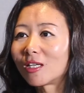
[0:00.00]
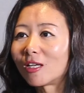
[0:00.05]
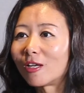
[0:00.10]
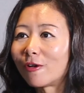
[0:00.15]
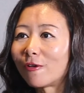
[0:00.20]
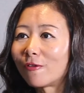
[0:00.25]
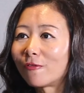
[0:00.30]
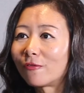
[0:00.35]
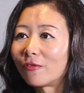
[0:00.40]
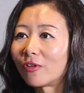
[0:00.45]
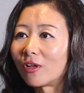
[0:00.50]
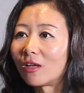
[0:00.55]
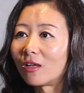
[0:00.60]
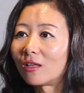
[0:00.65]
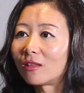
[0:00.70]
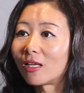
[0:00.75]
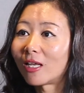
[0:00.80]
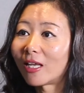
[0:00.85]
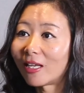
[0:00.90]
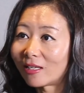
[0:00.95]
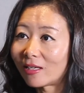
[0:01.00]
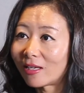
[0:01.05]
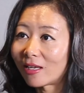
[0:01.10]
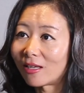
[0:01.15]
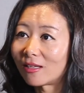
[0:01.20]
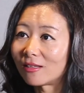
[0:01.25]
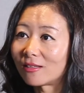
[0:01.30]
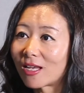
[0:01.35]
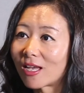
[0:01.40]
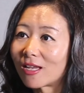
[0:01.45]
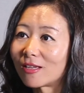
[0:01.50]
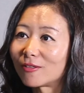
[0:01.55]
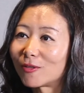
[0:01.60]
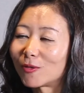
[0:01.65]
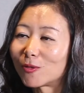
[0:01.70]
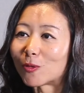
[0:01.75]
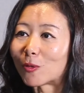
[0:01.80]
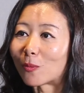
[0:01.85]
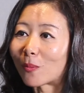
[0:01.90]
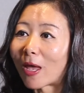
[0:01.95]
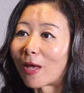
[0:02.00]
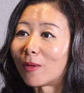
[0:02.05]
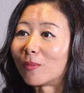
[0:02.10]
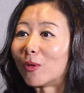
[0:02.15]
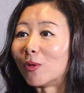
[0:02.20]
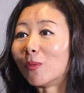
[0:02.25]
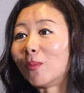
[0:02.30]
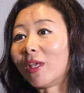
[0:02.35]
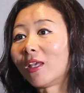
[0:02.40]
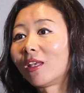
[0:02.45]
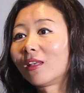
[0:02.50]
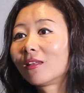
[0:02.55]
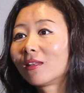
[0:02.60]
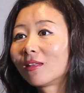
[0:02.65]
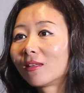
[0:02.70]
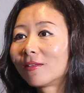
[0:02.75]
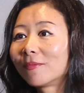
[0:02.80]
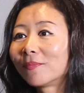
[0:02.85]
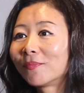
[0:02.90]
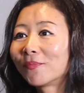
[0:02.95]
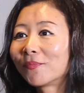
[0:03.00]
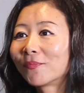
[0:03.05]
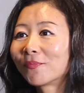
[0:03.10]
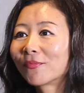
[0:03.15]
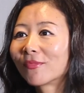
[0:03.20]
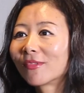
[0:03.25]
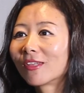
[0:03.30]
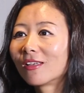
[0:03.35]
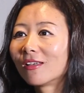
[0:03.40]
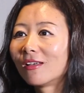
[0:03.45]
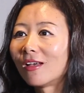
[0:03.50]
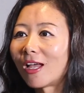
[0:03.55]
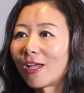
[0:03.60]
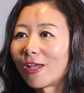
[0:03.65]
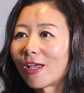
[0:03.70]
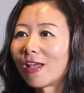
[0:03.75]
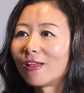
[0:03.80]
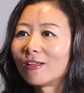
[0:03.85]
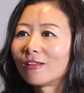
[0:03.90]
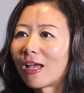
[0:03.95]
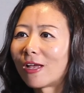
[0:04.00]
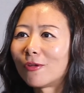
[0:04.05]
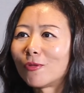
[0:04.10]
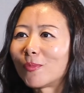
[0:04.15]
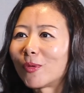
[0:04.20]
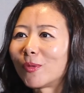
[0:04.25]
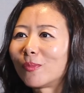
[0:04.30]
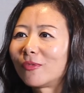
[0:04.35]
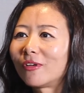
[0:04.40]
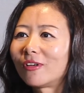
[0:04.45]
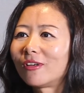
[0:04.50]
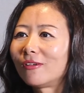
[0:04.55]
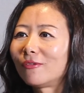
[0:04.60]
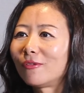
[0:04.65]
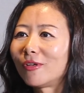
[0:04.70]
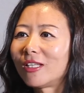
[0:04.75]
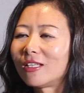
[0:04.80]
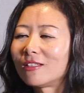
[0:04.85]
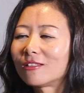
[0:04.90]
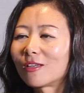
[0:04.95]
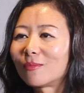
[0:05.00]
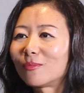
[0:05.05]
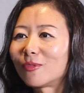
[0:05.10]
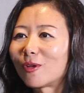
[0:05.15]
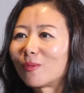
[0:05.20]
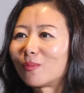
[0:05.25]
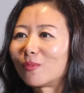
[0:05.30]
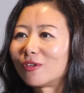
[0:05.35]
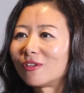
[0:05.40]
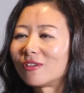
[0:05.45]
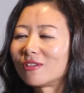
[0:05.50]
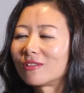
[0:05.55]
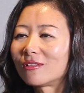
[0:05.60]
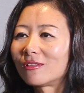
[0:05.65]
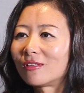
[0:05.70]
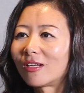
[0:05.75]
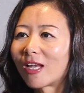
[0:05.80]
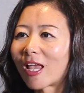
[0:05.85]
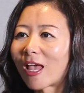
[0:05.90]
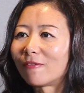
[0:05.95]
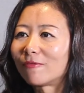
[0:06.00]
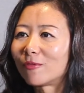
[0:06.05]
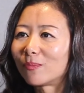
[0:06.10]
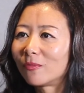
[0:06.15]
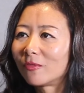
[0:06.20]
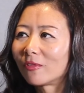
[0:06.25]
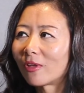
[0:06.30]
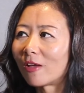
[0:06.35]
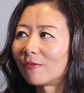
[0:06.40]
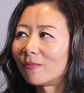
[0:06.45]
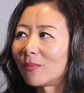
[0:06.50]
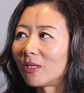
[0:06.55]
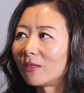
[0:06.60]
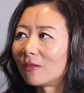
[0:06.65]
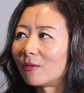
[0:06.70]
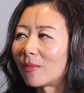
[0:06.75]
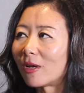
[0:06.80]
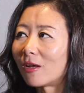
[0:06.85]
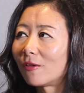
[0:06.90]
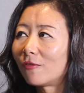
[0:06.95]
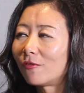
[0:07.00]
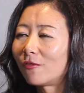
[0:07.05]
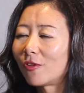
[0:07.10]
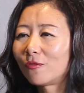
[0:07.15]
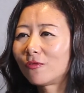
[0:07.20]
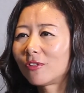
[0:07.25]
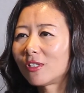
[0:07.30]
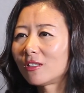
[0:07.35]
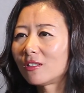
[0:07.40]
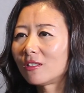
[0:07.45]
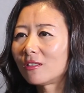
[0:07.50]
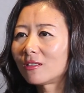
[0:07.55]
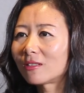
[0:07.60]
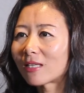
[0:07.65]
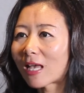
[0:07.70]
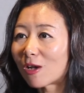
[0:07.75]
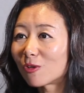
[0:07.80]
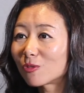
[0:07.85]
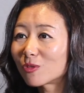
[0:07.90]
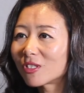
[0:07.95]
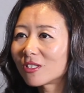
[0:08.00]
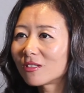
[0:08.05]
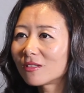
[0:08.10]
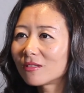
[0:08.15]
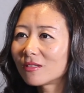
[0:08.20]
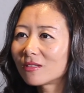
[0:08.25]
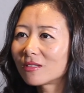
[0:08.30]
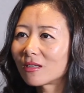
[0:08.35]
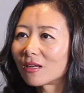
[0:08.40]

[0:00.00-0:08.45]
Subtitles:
of the Alien and also Pebble been? I remember reading some numbers. There have been about 50,000